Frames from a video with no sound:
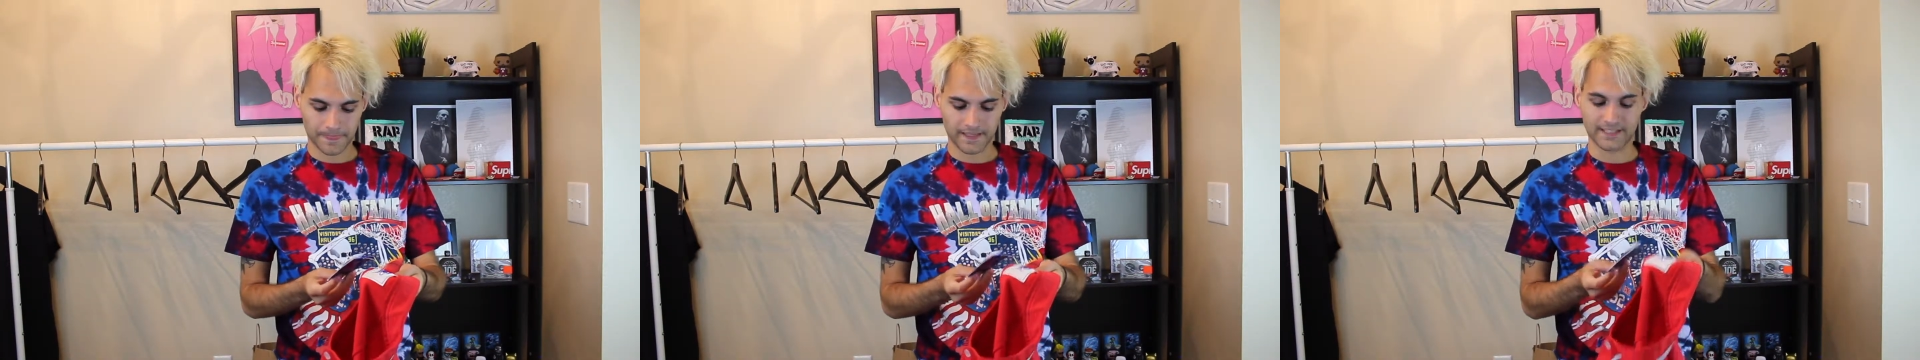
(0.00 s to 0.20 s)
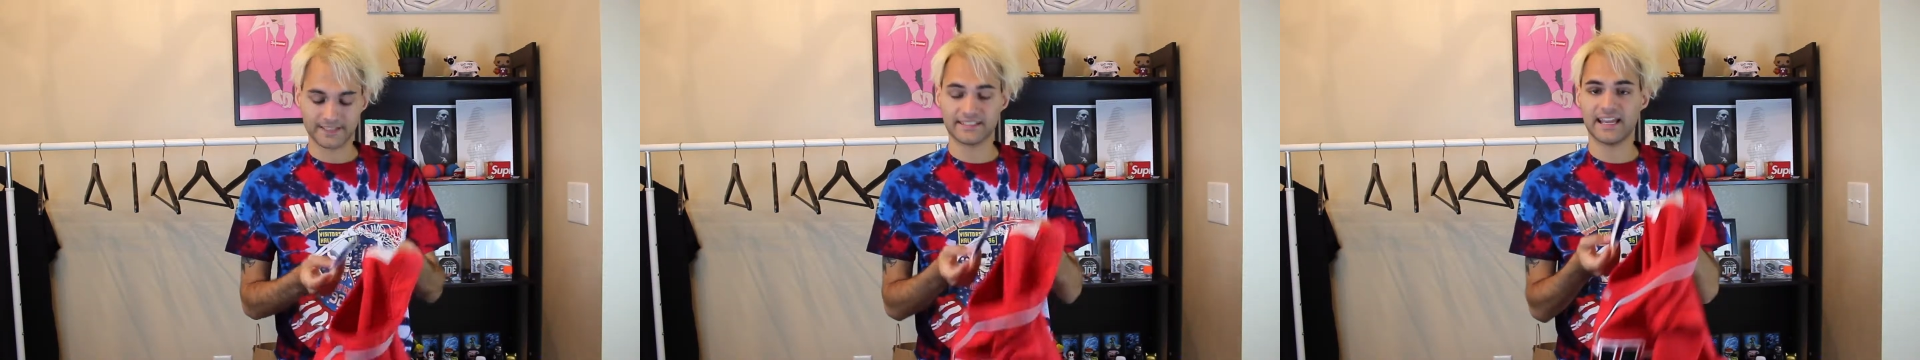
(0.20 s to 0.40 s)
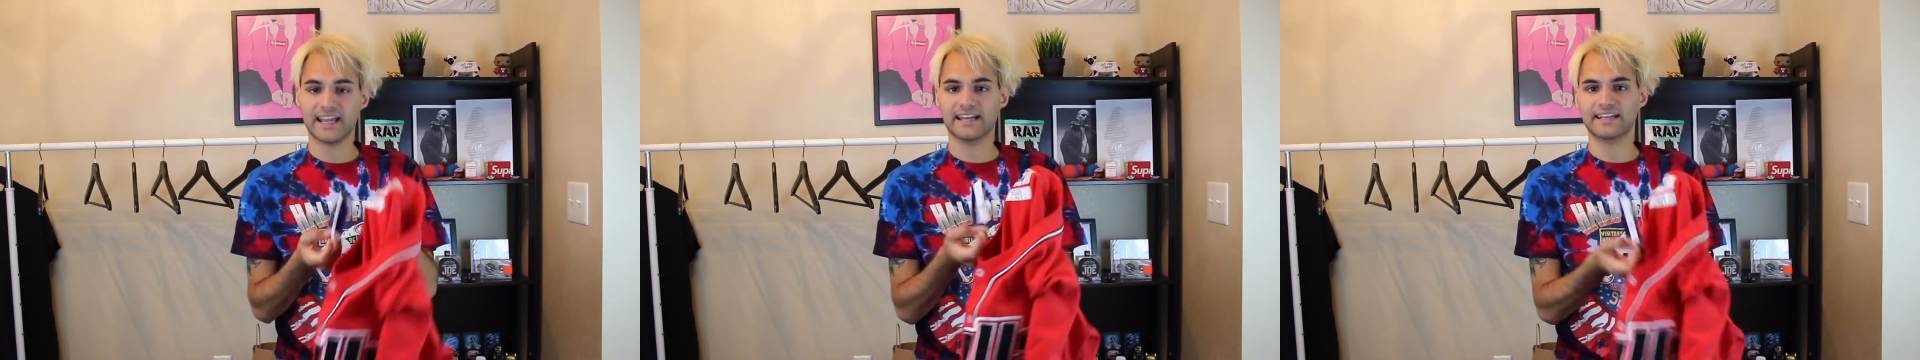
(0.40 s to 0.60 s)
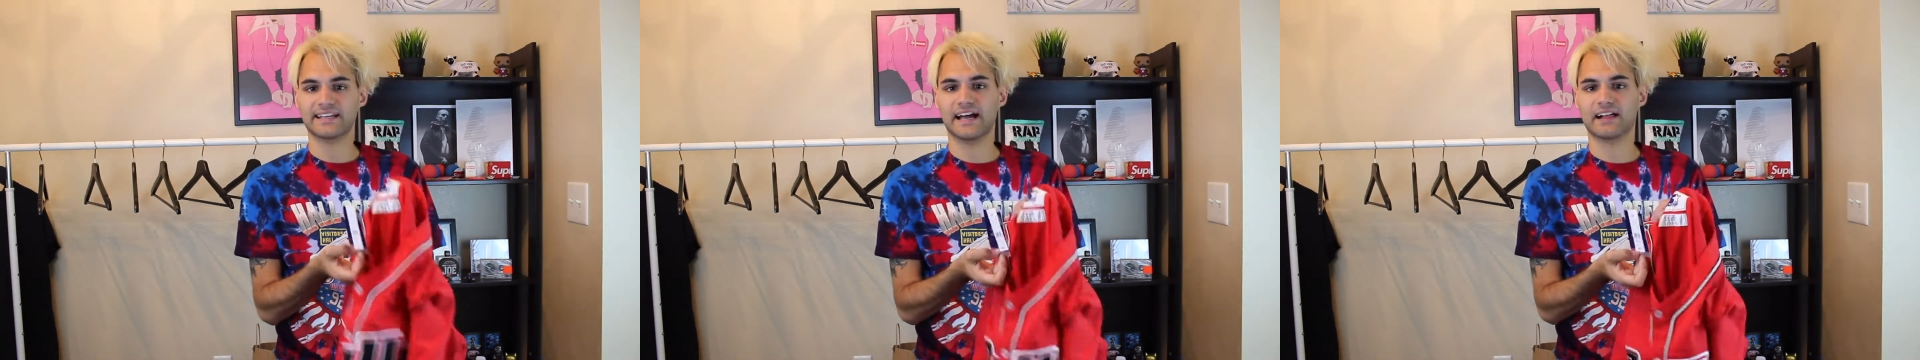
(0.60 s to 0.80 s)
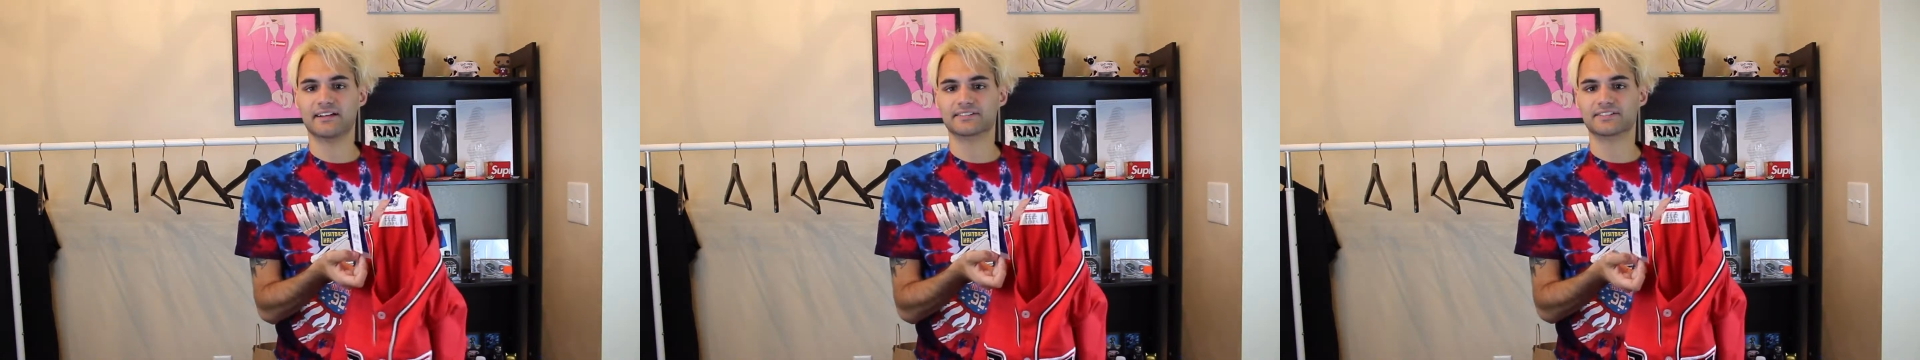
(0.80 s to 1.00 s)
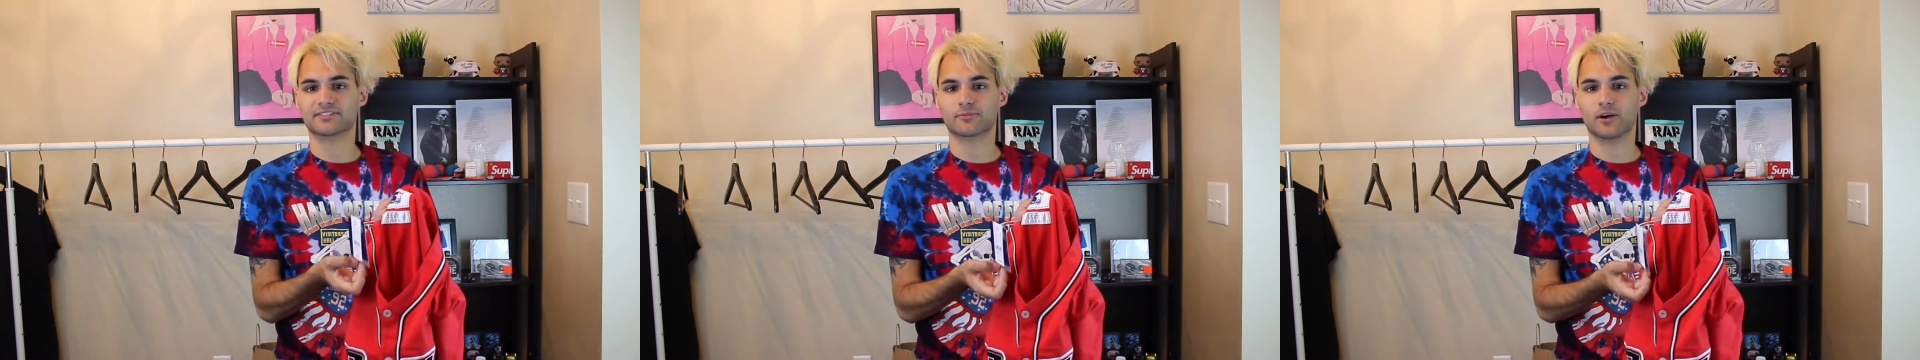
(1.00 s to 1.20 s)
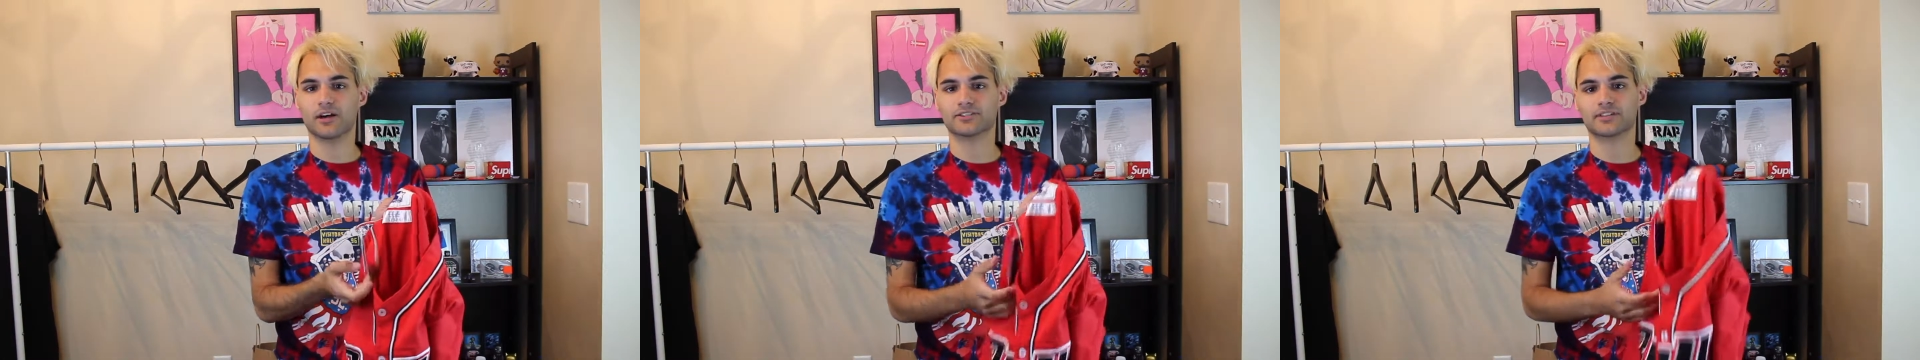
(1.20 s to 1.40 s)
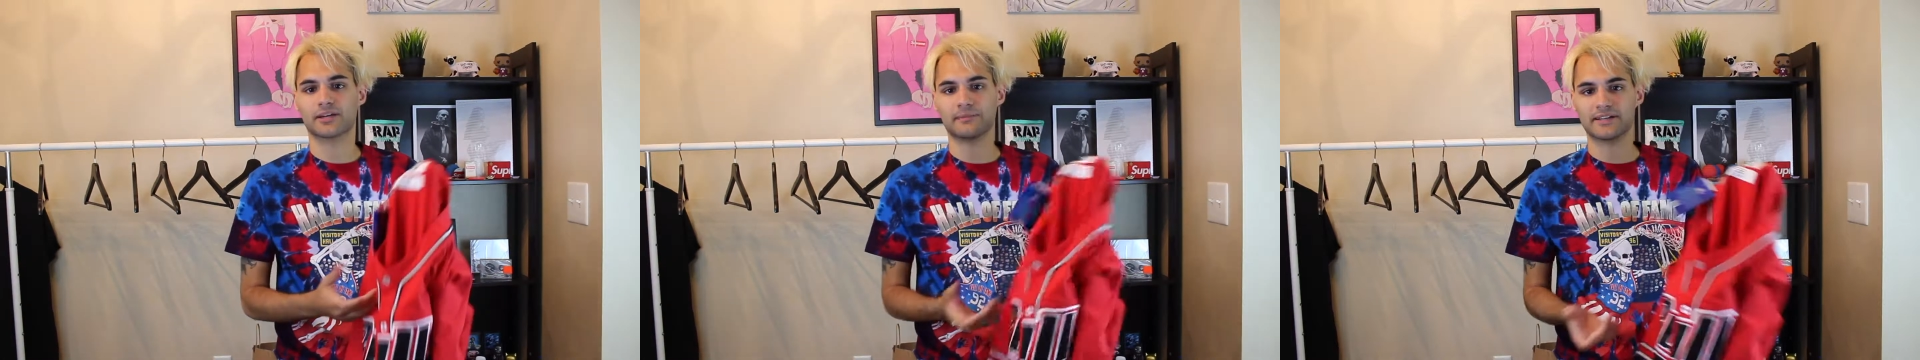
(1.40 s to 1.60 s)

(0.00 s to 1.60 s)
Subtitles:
It's $80 as well, so I